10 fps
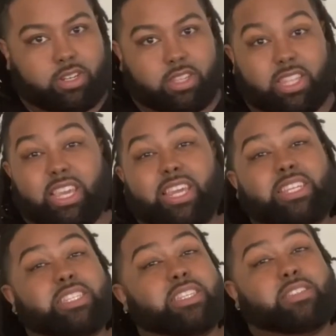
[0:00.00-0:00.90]
The
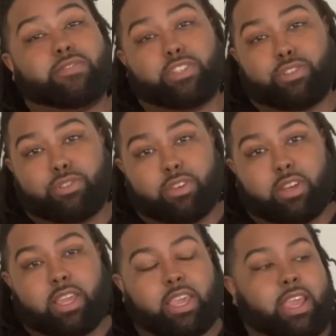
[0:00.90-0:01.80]
innocence of
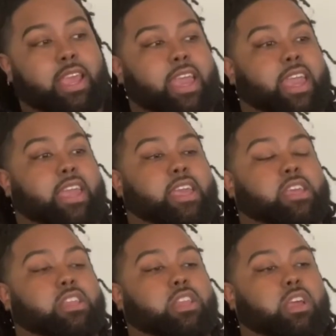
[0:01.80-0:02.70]
children
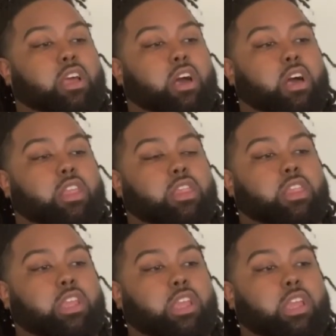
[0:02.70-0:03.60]
and
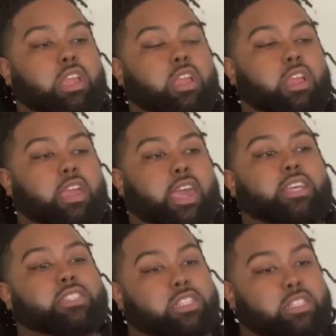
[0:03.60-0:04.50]
the
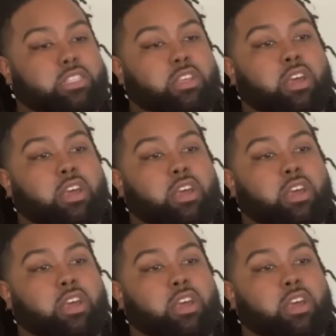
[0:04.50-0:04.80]
essence